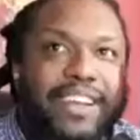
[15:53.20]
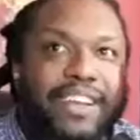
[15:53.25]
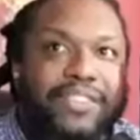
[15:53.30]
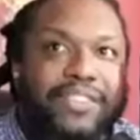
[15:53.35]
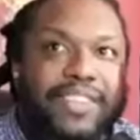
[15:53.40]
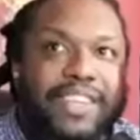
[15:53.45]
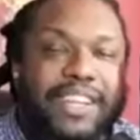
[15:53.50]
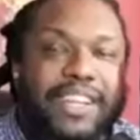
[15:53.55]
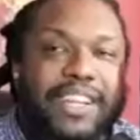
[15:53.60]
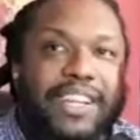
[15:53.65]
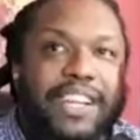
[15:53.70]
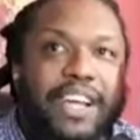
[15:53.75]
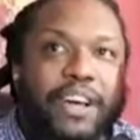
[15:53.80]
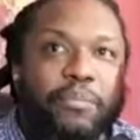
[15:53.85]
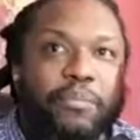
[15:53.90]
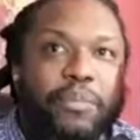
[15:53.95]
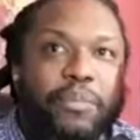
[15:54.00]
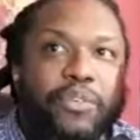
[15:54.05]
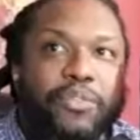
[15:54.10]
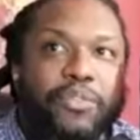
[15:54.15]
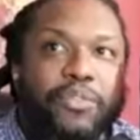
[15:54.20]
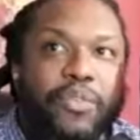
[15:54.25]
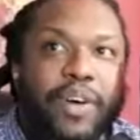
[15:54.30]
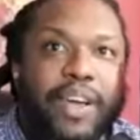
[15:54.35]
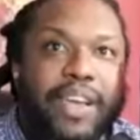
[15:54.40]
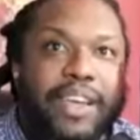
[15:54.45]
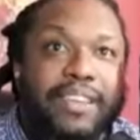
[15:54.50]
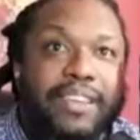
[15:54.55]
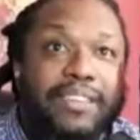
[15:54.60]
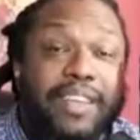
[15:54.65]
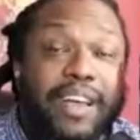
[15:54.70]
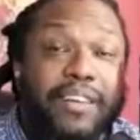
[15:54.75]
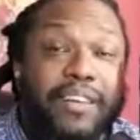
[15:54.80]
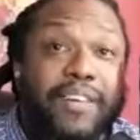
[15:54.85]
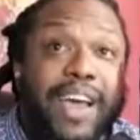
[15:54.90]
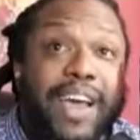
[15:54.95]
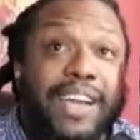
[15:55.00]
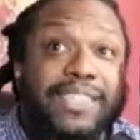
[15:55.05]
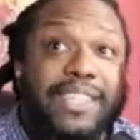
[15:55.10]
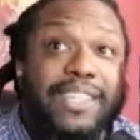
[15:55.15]
seen it done both ways. I've
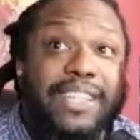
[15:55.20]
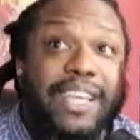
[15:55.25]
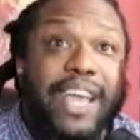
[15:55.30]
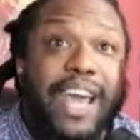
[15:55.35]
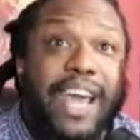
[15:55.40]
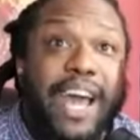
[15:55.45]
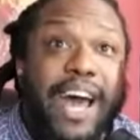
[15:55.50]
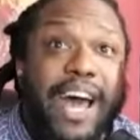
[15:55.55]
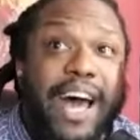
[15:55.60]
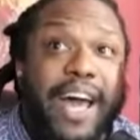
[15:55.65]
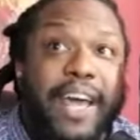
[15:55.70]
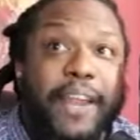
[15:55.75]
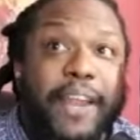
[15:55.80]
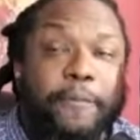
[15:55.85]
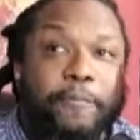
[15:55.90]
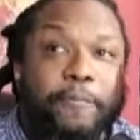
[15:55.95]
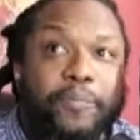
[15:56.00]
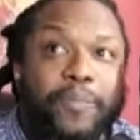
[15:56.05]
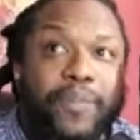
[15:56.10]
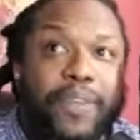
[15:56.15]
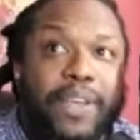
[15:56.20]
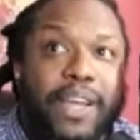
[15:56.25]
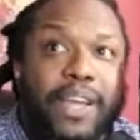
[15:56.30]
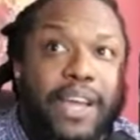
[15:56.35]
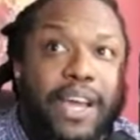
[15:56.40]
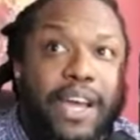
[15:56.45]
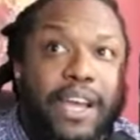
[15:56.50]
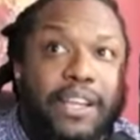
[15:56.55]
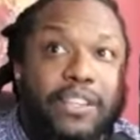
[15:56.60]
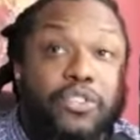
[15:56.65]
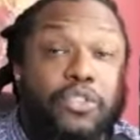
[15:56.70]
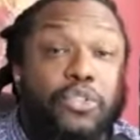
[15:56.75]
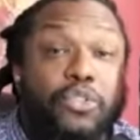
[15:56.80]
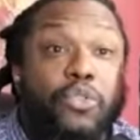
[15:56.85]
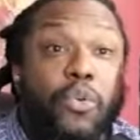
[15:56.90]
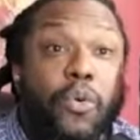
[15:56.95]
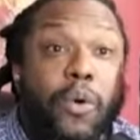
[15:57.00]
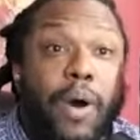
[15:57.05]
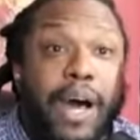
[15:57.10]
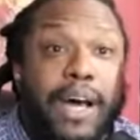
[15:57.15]
actually got two
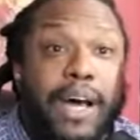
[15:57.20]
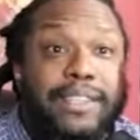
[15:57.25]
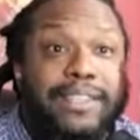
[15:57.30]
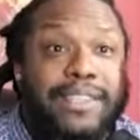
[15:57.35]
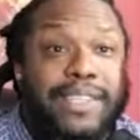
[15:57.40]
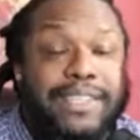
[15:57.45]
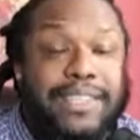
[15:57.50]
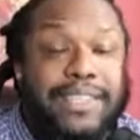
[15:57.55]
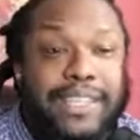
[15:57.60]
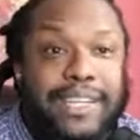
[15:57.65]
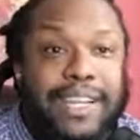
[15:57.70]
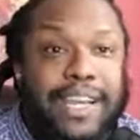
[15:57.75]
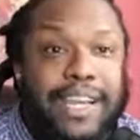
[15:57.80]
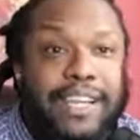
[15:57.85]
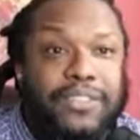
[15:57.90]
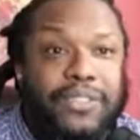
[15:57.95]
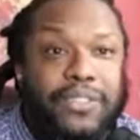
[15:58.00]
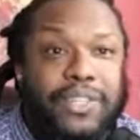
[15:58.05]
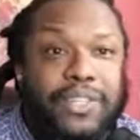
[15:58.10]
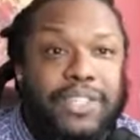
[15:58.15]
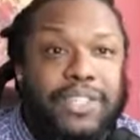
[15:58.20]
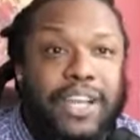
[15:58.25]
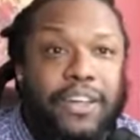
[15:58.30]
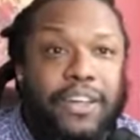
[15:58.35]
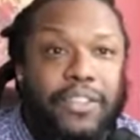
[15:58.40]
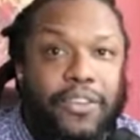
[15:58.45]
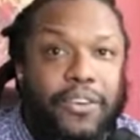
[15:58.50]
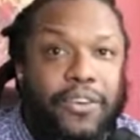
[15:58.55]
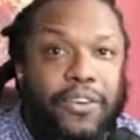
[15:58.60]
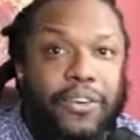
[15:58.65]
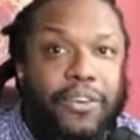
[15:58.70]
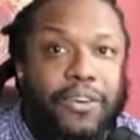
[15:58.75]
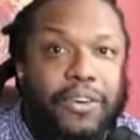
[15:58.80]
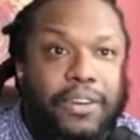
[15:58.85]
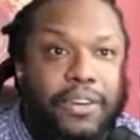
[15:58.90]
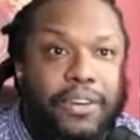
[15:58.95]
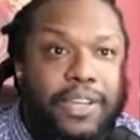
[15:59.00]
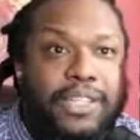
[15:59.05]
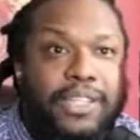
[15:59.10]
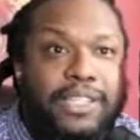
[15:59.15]
quads that sit next to each other
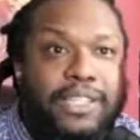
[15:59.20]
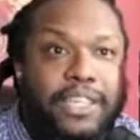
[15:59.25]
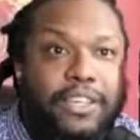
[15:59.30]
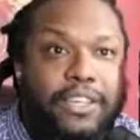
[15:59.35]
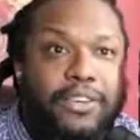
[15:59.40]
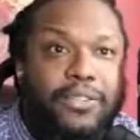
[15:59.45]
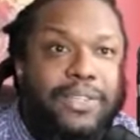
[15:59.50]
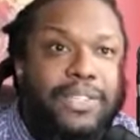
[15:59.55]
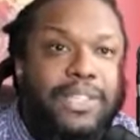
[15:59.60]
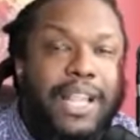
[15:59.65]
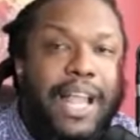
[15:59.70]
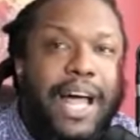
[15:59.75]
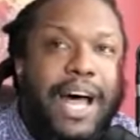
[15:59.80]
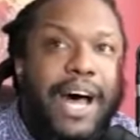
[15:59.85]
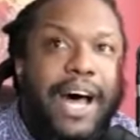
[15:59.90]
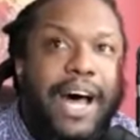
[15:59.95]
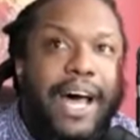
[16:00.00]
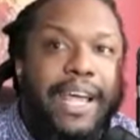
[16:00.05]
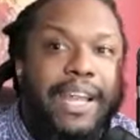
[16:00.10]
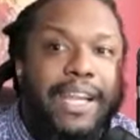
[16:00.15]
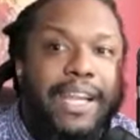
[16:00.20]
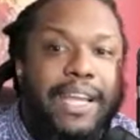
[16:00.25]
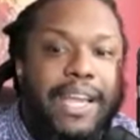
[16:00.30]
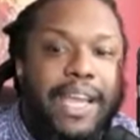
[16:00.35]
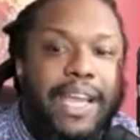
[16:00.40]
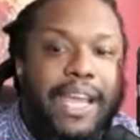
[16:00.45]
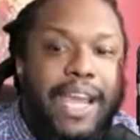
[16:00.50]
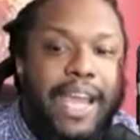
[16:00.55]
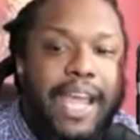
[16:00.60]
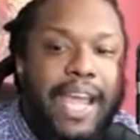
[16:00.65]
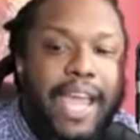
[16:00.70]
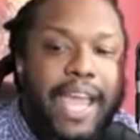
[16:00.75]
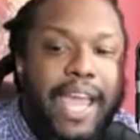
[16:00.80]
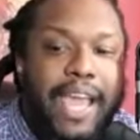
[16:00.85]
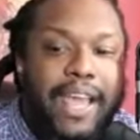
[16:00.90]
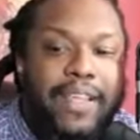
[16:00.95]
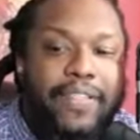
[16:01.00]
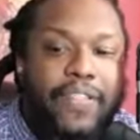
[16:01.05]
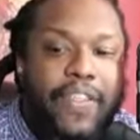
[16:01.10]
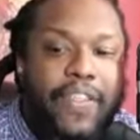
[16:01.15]
on a contiguous lot, uh-huh.
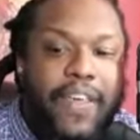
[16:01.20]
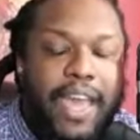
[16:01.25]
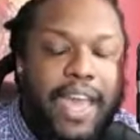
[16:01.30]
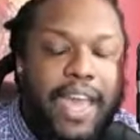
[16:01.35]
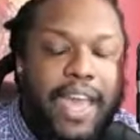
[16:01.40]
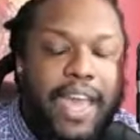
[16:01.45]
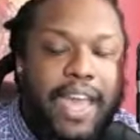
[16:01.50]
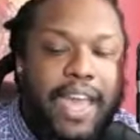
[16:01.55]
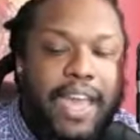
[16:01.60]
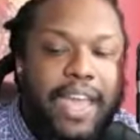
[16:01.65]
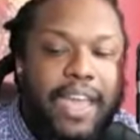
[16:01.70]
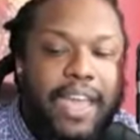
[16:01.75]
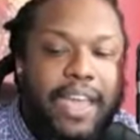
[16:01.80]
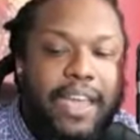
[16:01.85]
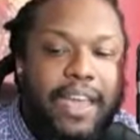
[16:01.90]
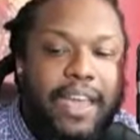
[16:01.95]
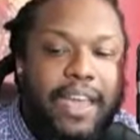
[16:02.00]
and they